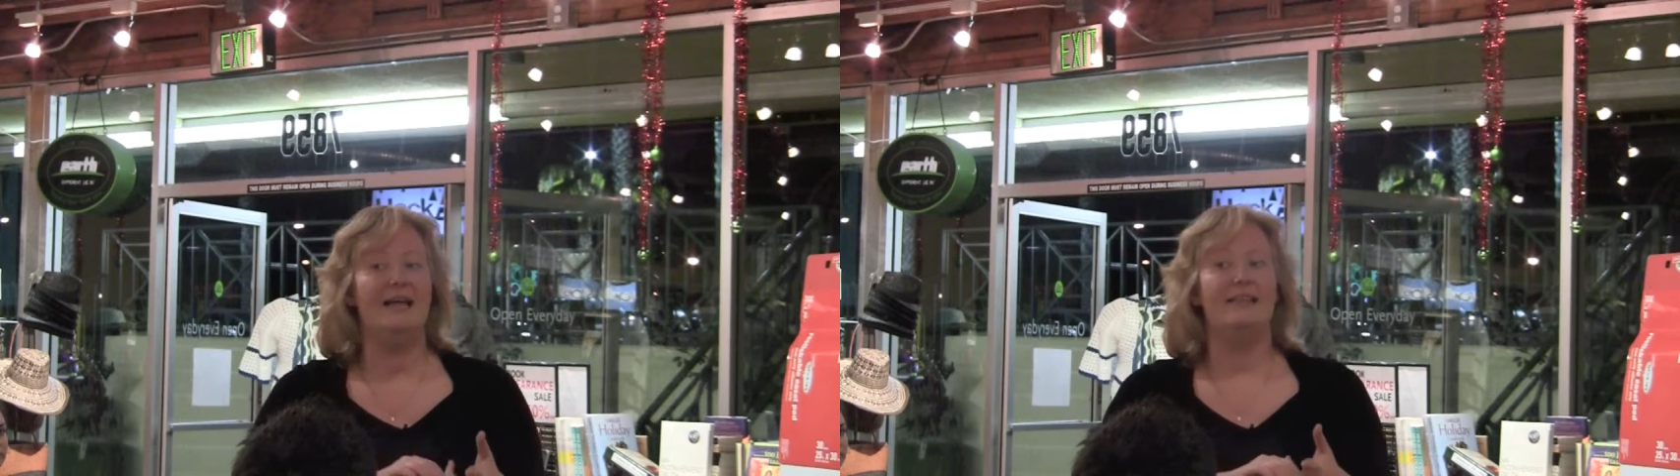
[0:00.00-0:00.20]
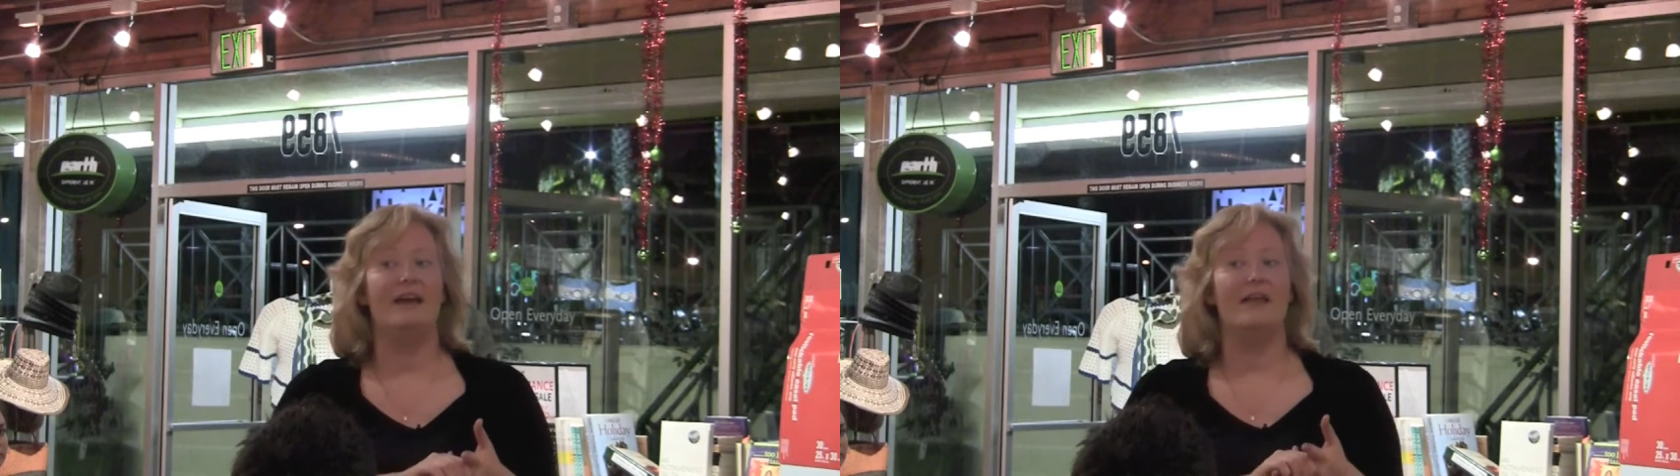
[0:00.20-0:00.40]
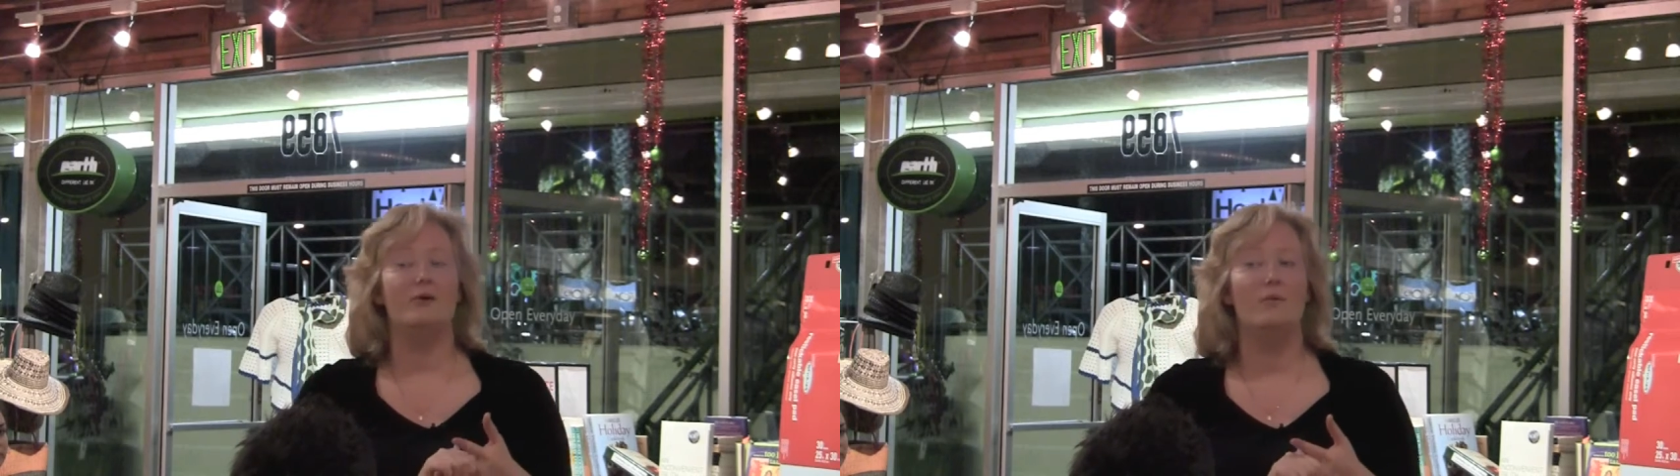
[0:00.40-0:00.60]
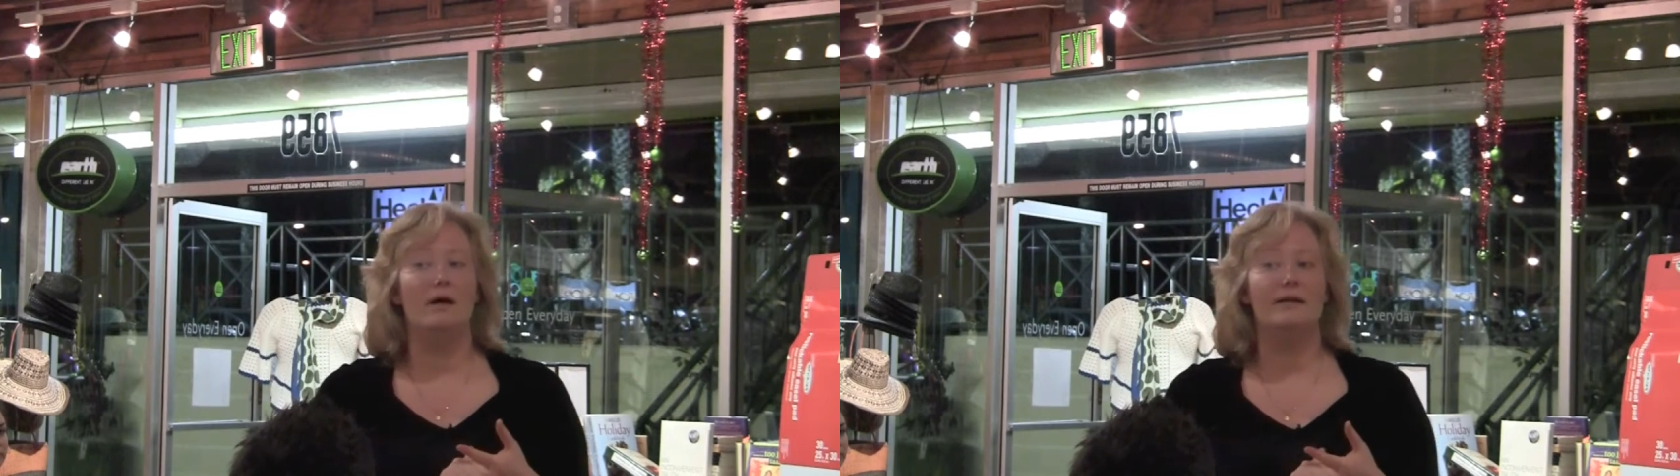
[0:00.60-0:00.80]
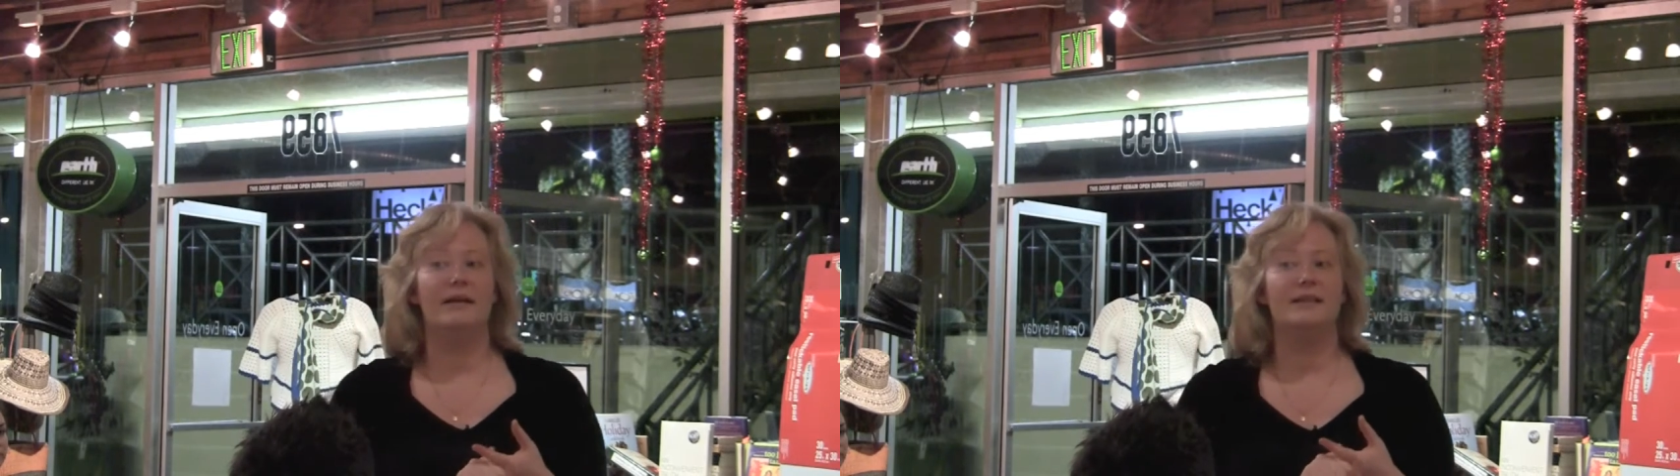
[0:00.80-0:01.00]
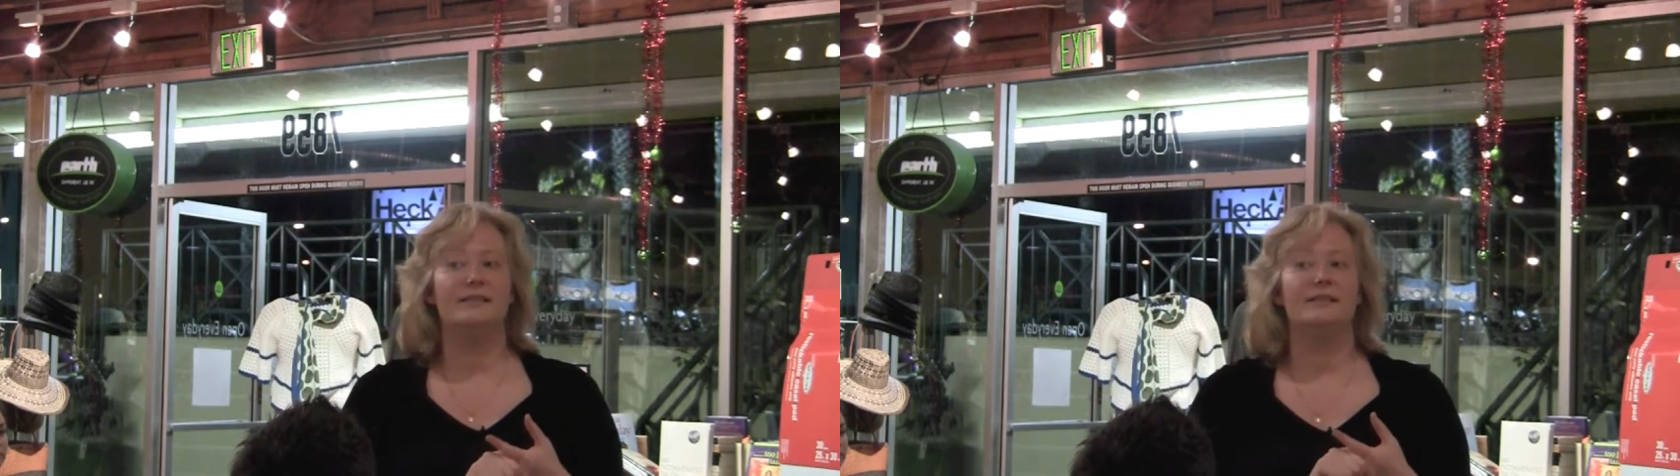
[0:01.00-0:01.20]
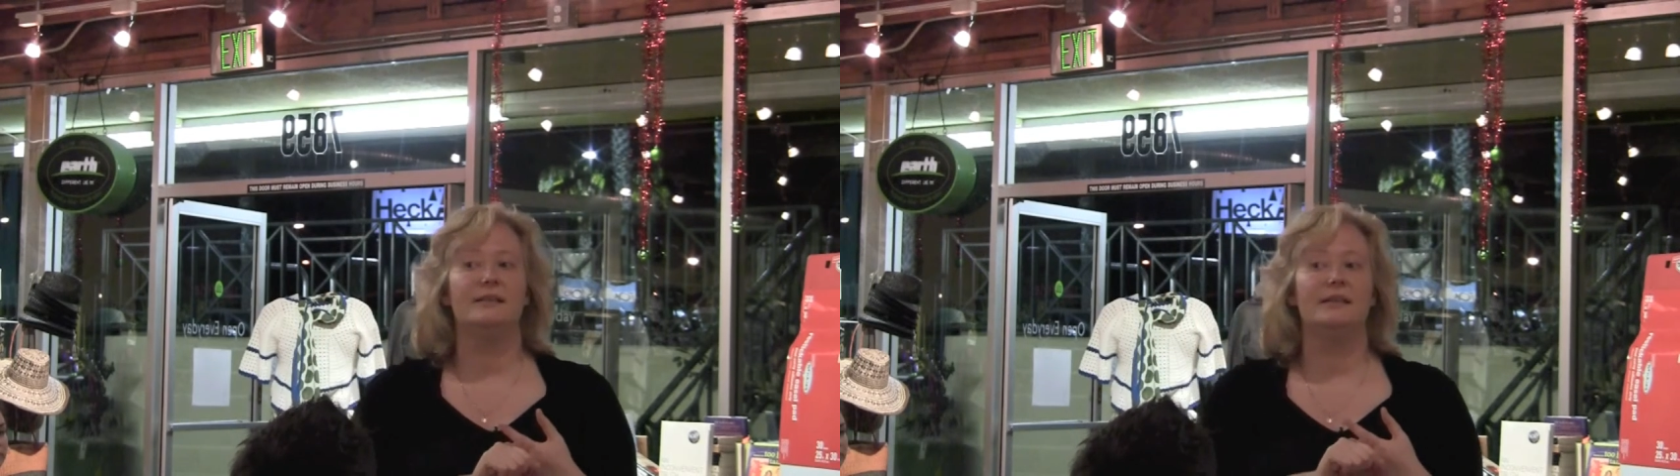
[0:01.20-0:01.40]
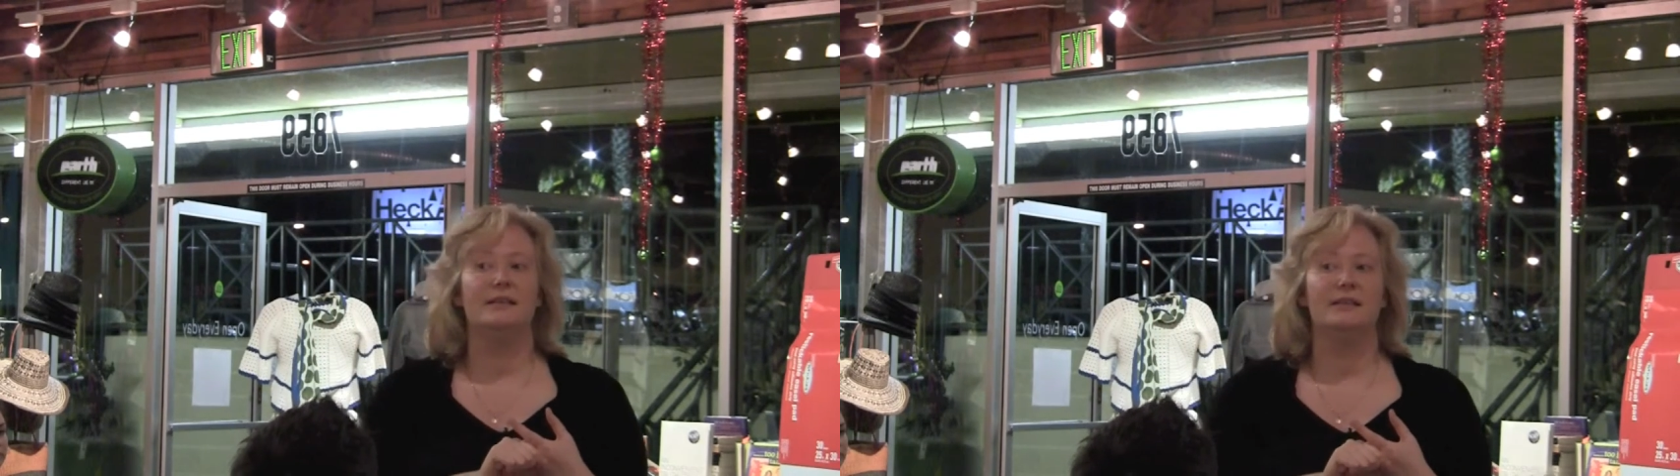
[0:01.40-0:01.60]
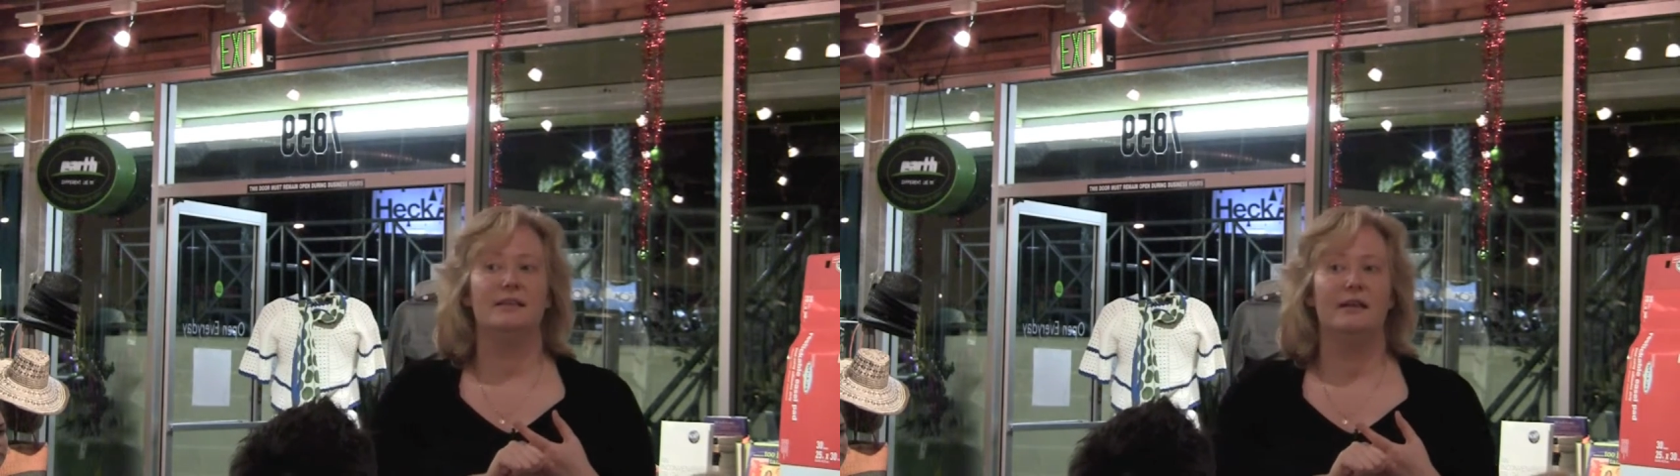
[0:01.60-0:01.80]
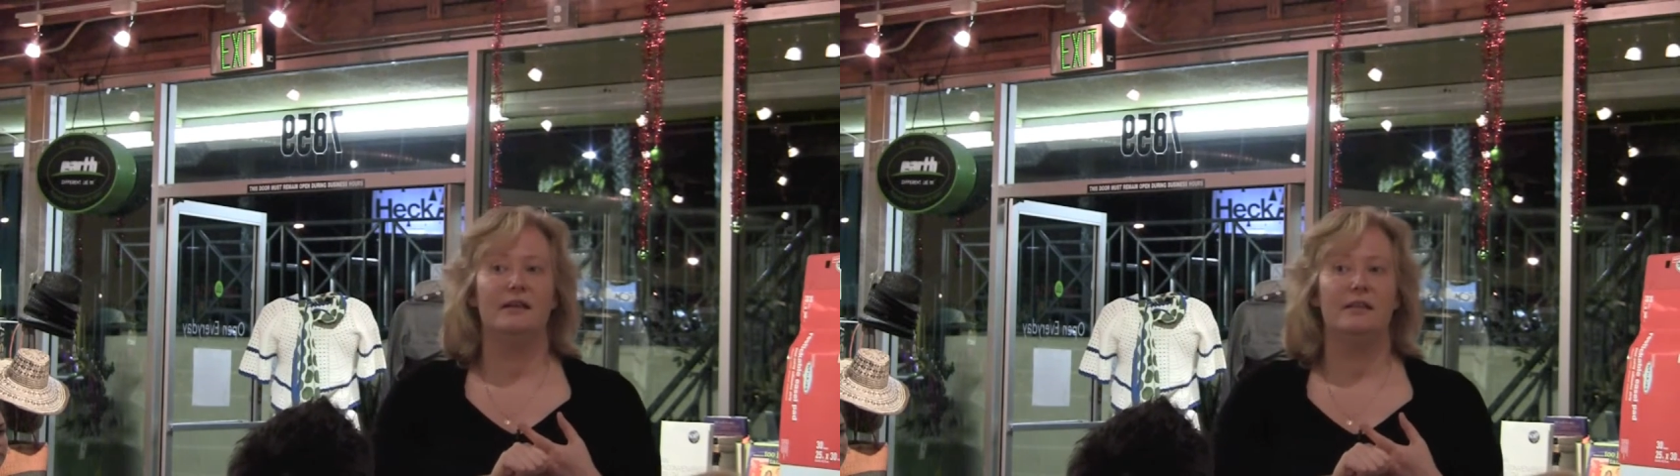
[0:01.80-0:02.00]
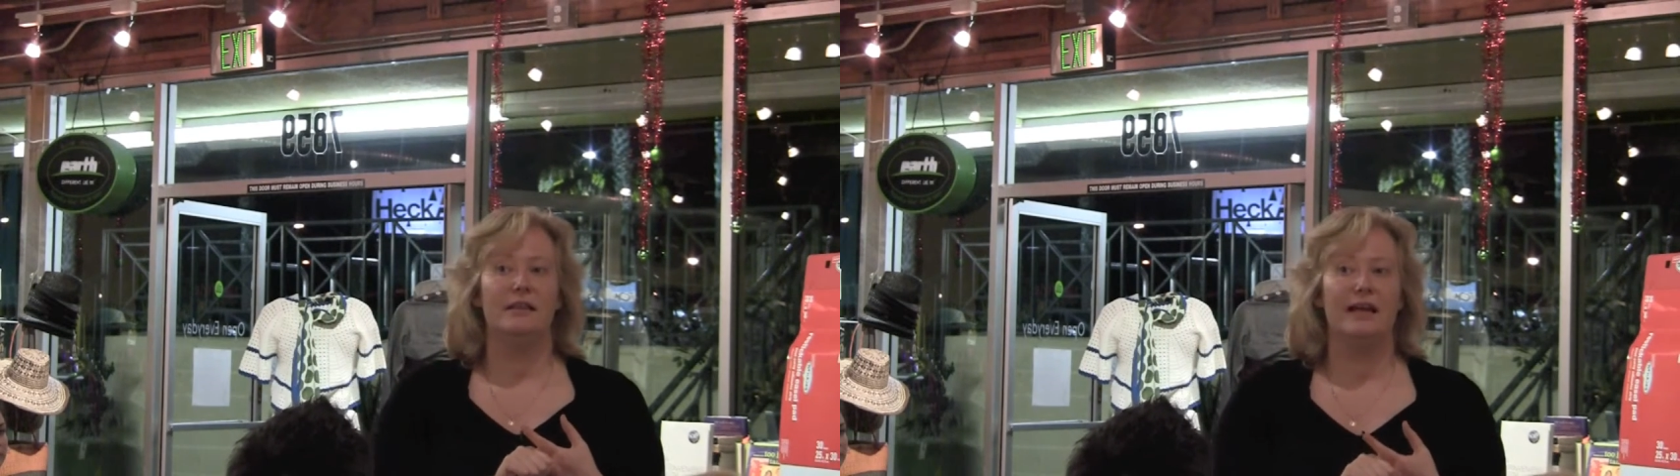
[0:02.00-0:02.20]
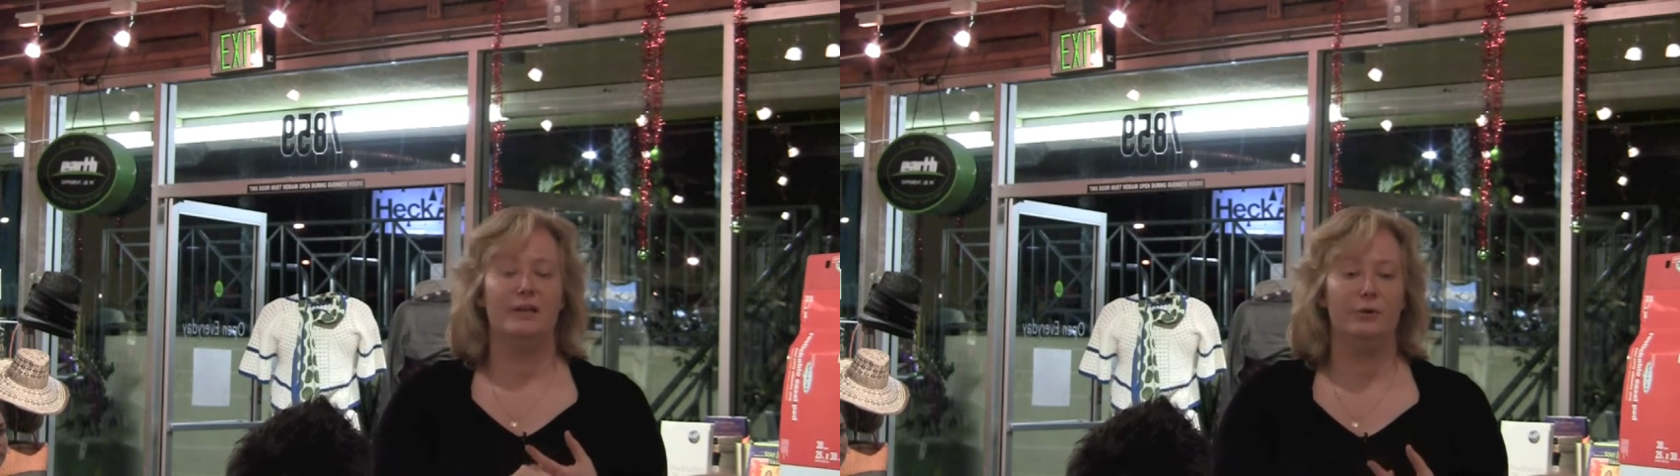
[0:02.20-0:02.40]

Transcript: The other one is that